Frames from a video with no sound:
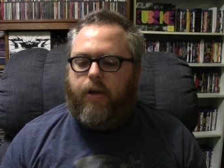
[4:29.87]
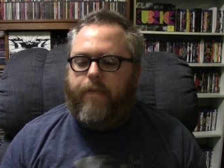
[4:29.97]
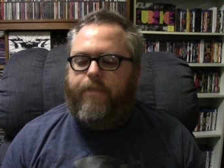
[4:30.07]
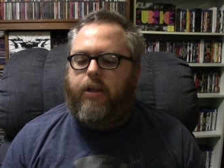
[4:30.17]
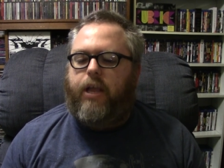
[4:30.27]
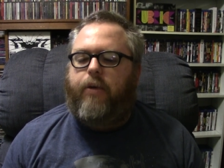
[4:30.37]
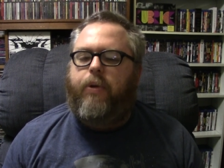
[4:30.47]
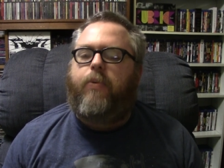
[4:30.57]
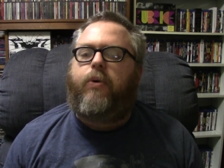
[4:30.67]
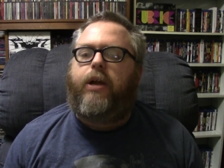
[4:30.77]
I felt like
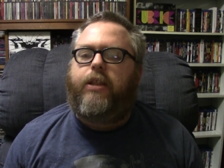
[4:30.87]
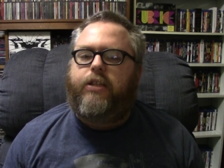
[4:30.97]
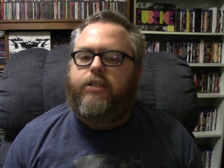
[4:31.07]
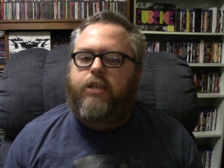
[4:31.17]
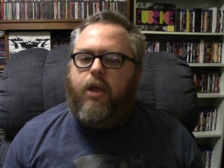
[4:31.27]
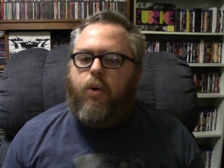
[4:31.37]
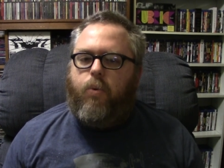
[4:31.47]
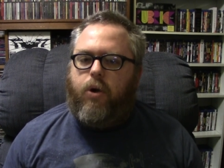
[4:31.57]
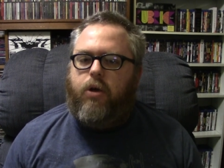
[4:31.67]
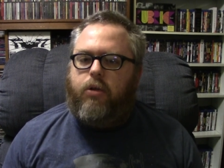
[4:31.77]
we were in this
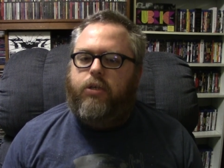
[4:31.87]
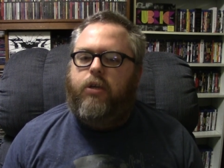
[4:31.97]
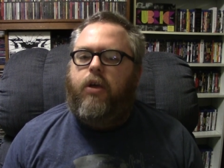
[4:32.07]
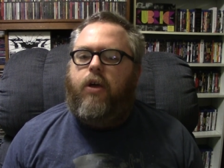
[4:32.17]
world